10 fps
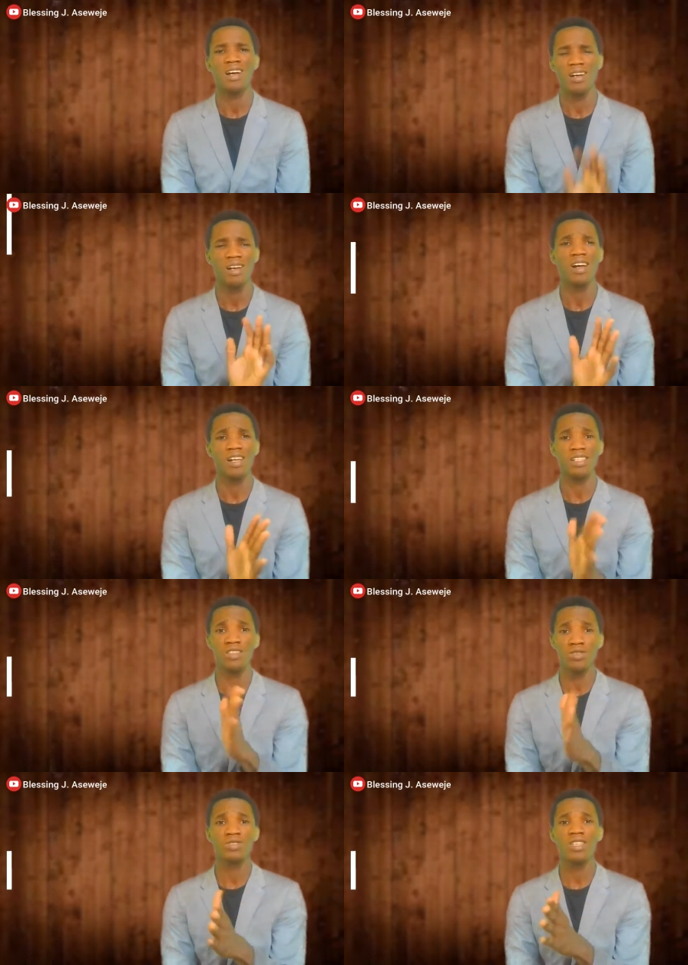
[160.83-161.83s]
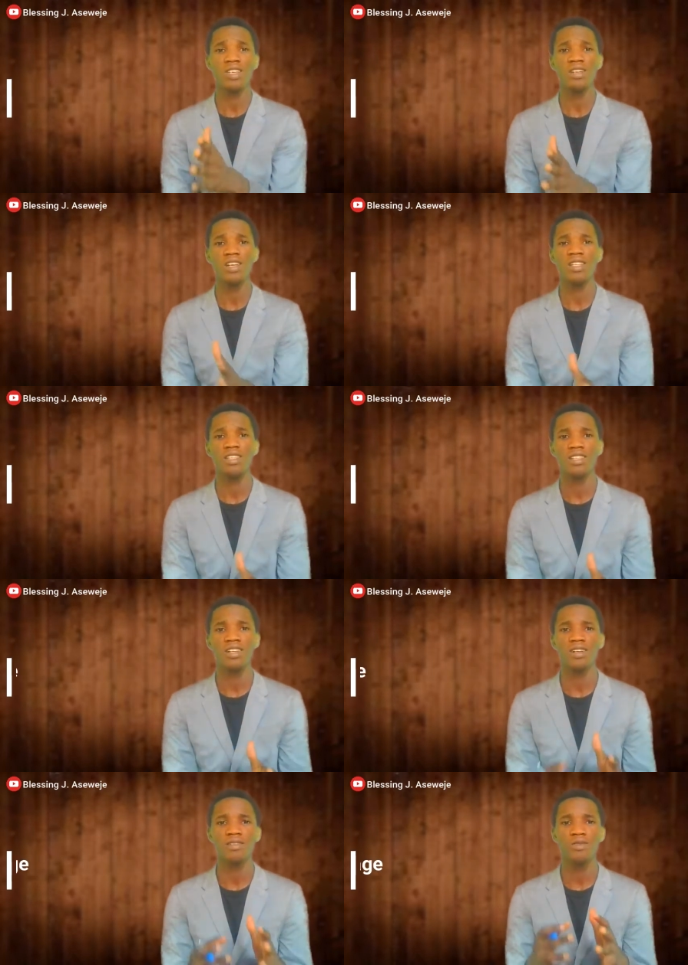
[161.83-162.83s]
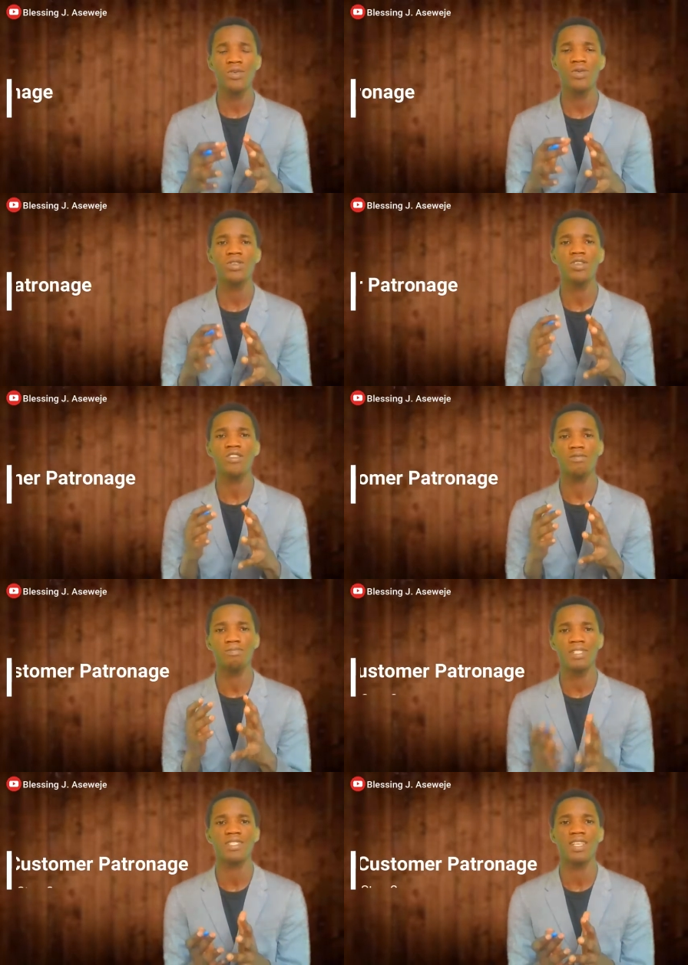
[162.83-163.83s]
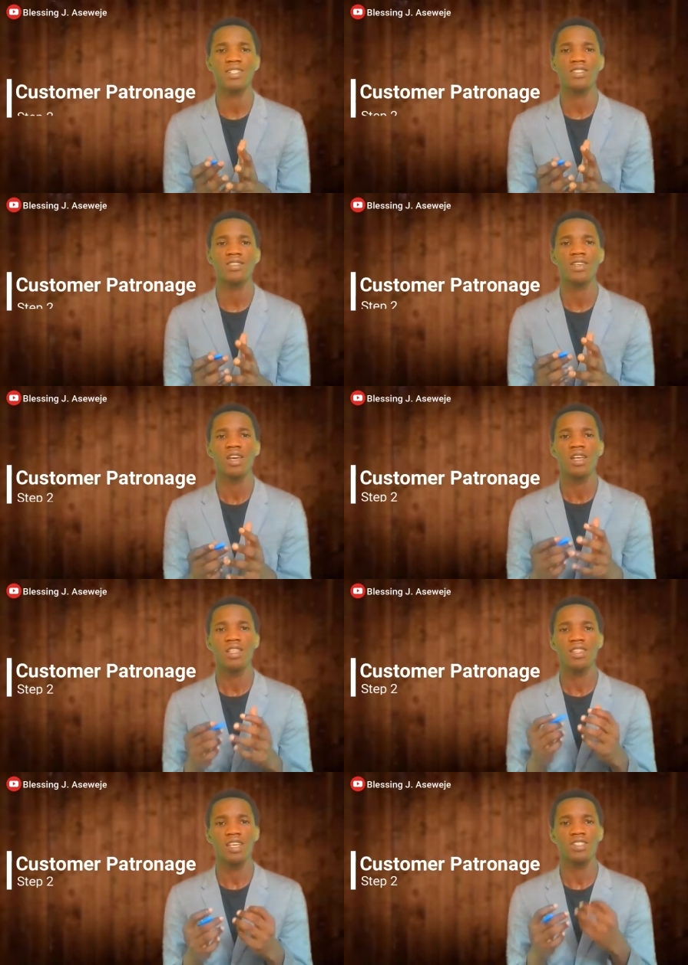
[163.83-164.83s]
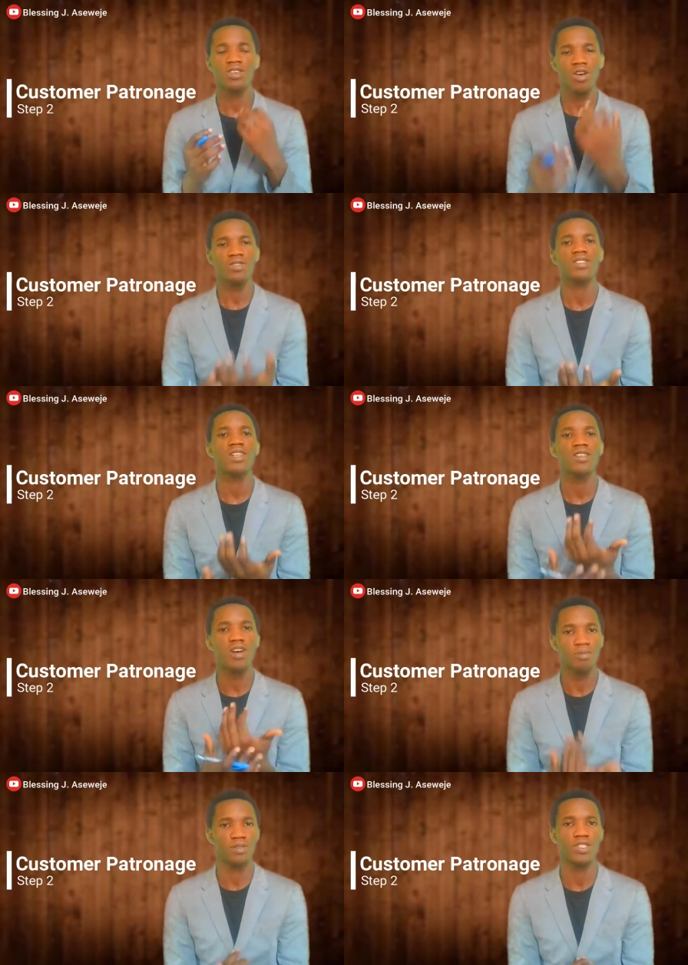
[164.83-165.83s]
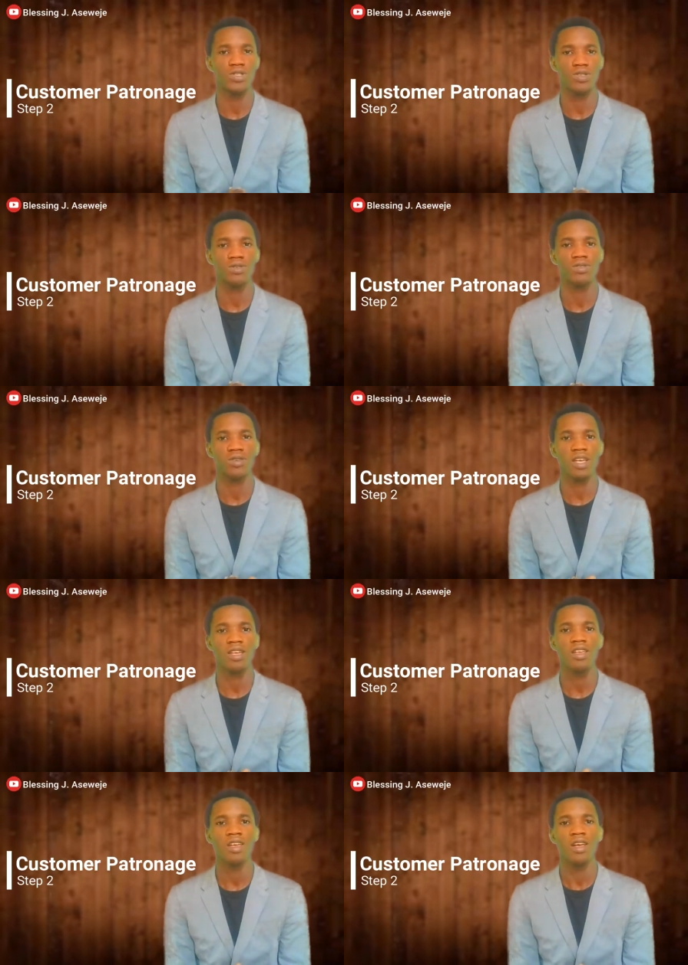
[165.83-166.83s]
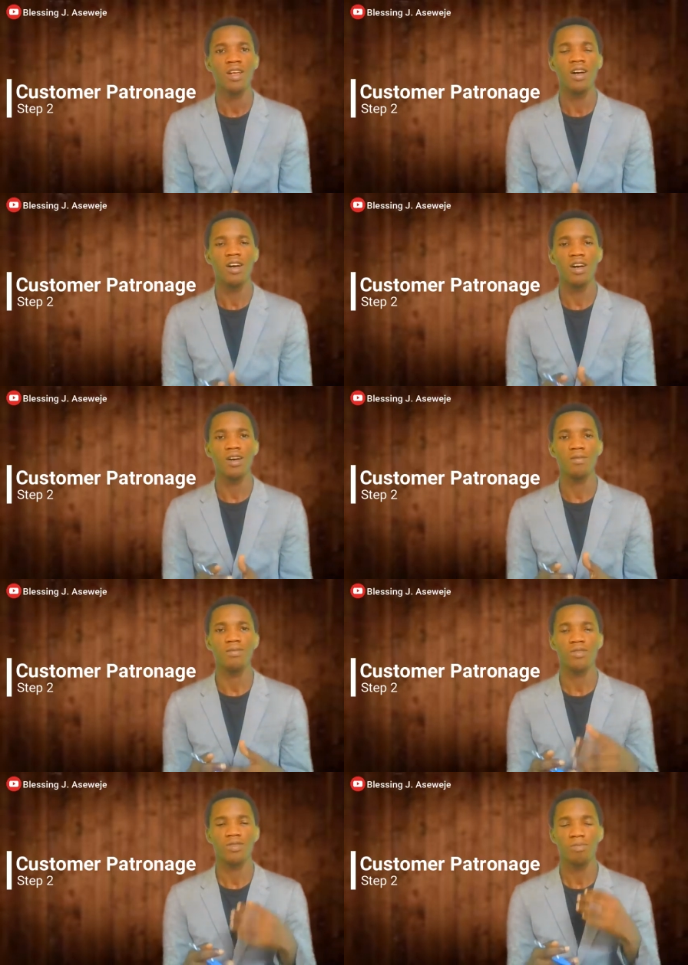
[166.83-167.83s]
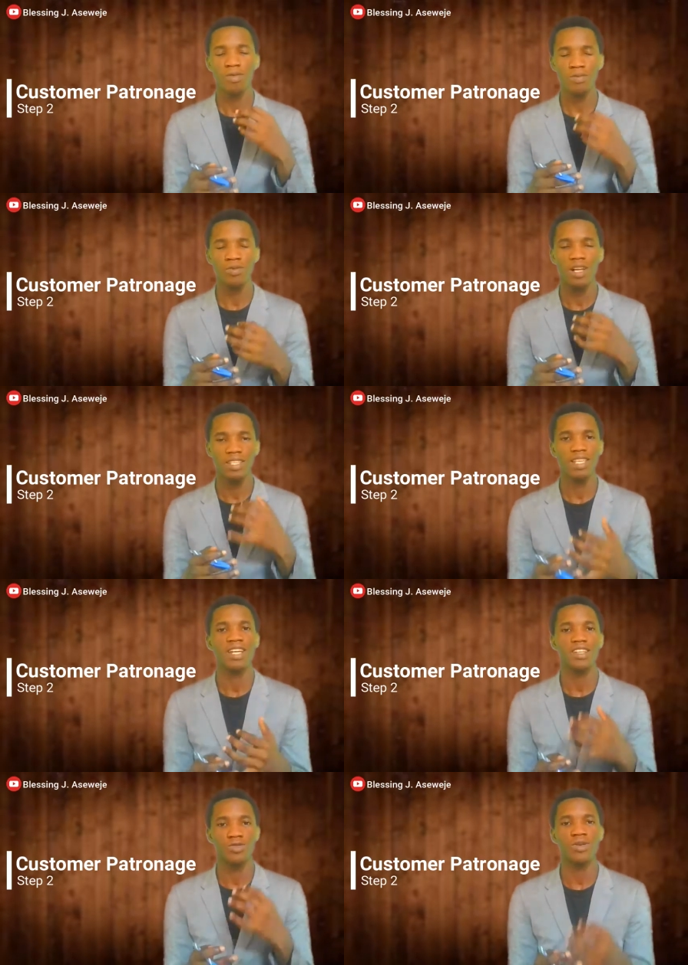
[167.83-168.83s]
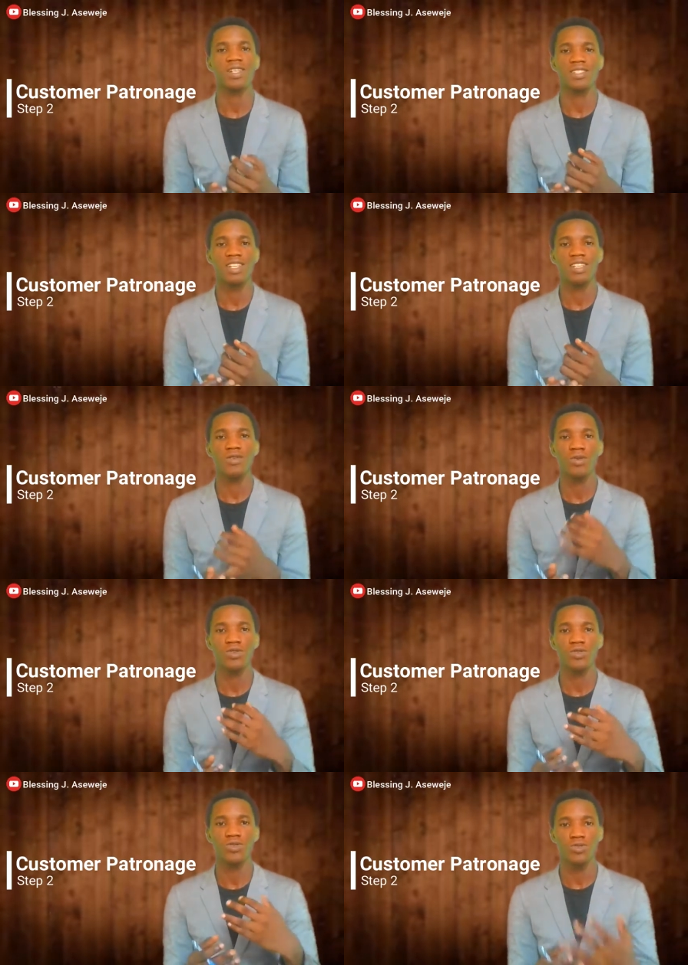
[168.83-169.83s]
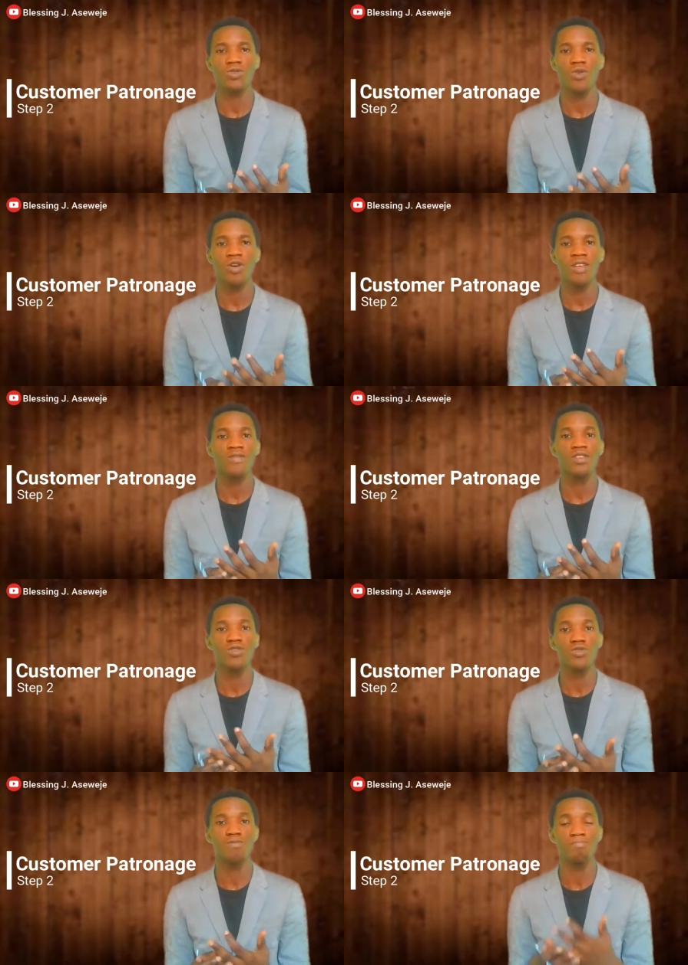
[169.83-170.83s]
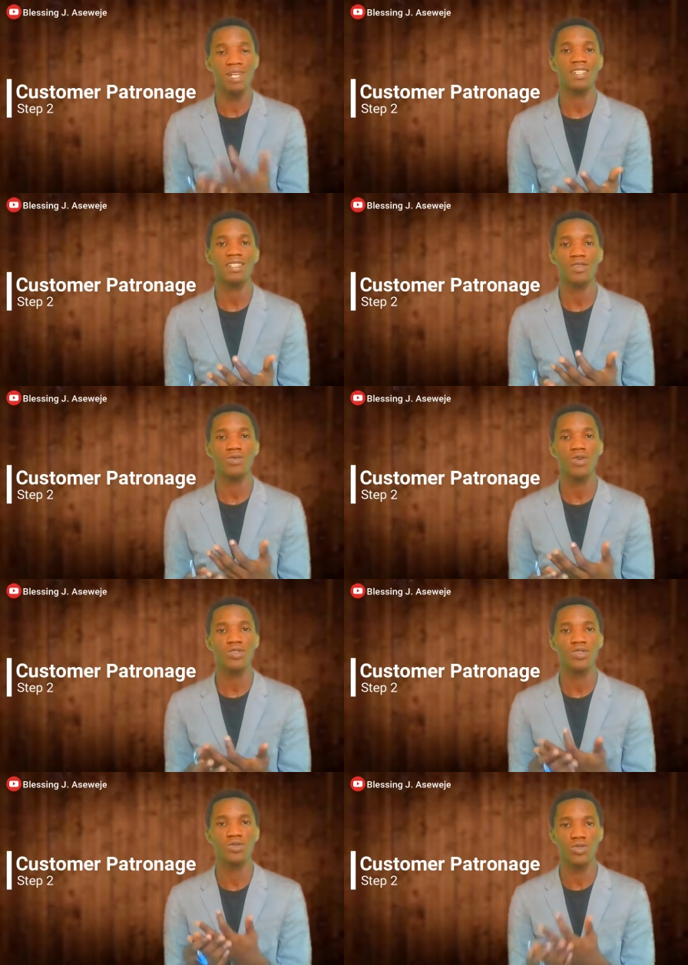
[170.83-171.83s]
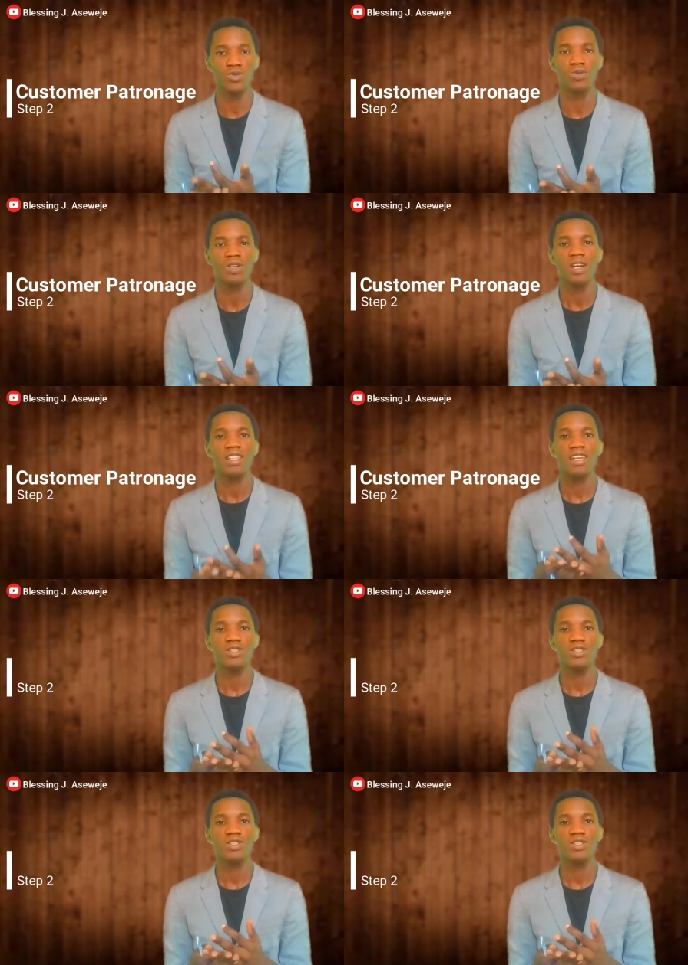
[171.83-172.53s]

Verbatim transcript: Uh, you see, in uh, when we talk of business, there's constant competition. Okay. Um, people are there that do exactly what you do, or even do better than what you do. That